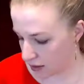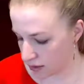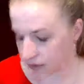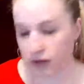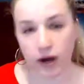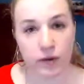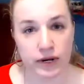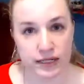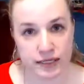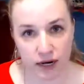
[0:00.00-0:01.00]
So I
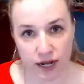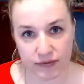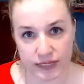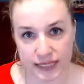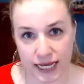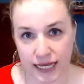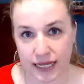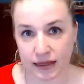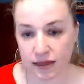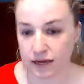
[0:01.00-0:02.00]
want to start off and say
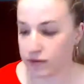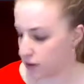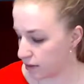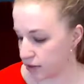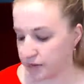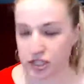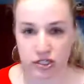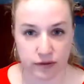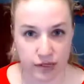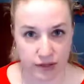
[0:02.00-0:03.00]
that even though I'm going to be
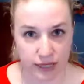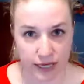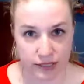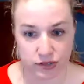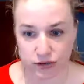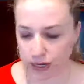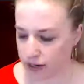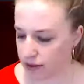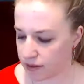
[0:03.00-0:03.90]
showing you on the Android,